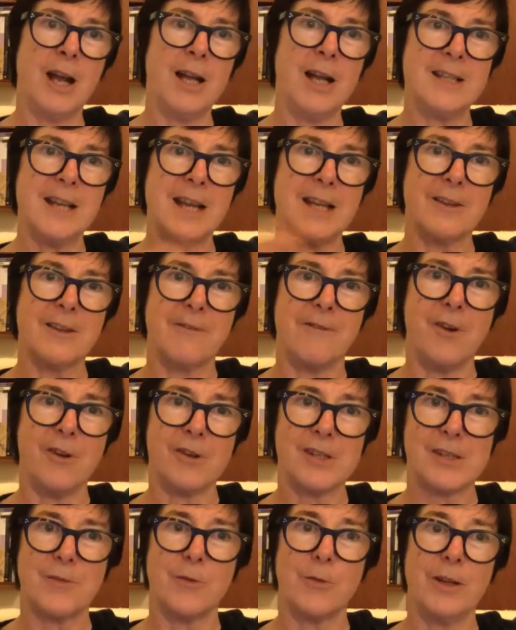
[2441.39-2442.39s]
I'd take the
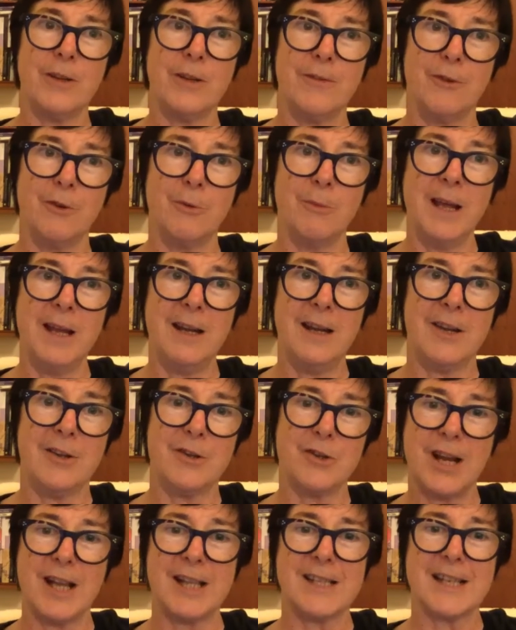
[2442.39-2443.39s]
Fox Footy format, I'd
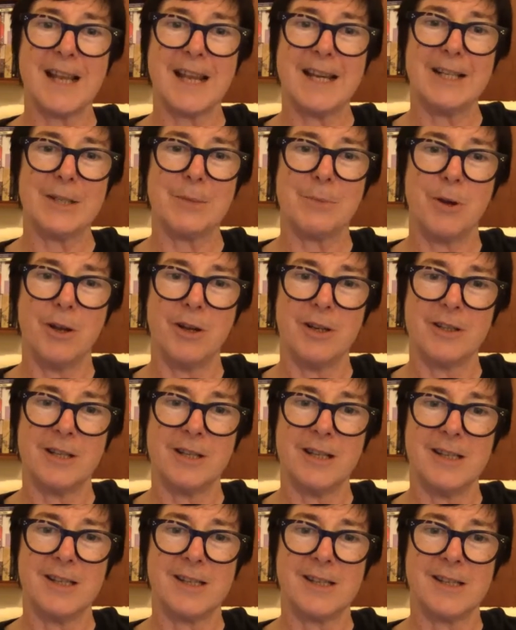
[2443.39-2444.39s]
translate it to
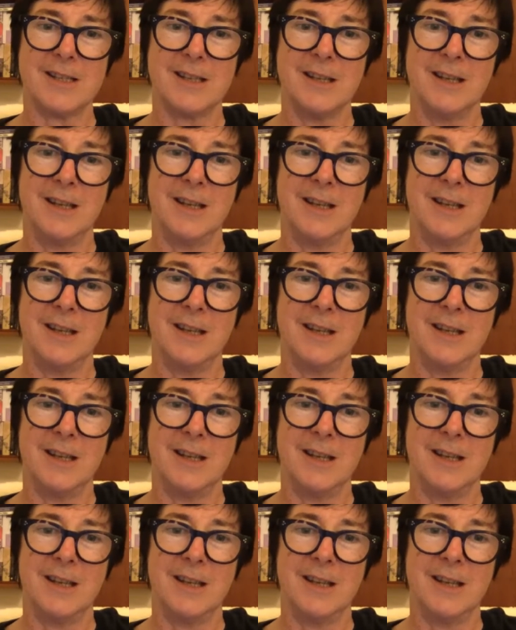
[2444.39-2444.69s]
politics,